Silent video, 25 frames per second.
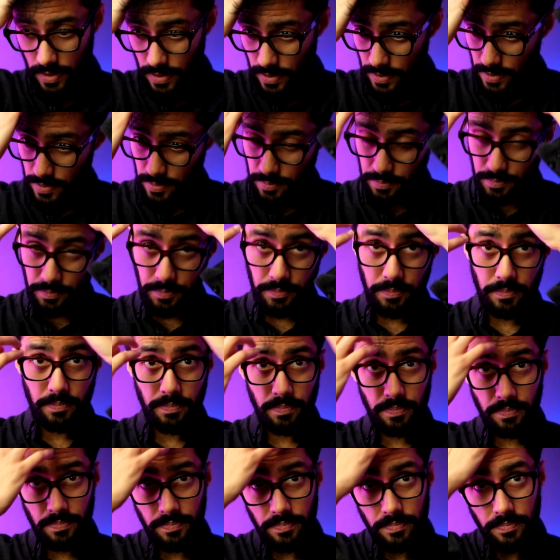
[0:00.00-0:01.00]

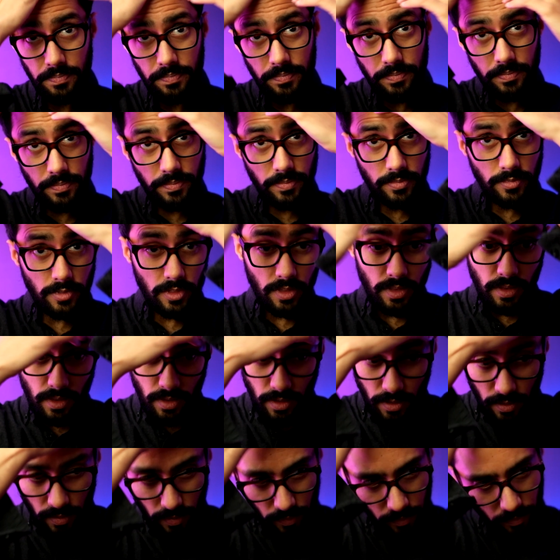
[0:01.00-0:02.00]

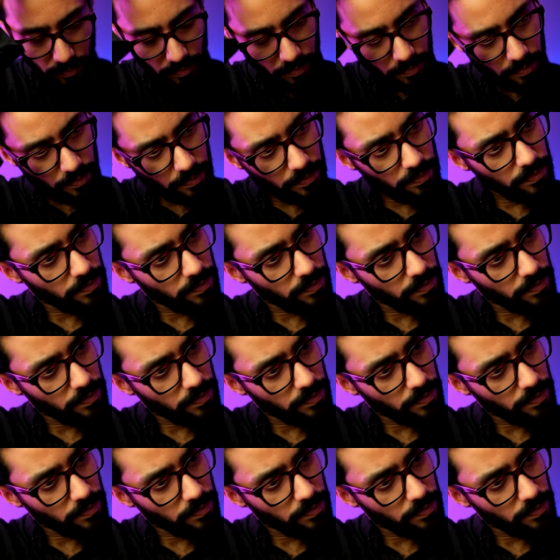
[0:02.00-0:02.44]
Nothing is said.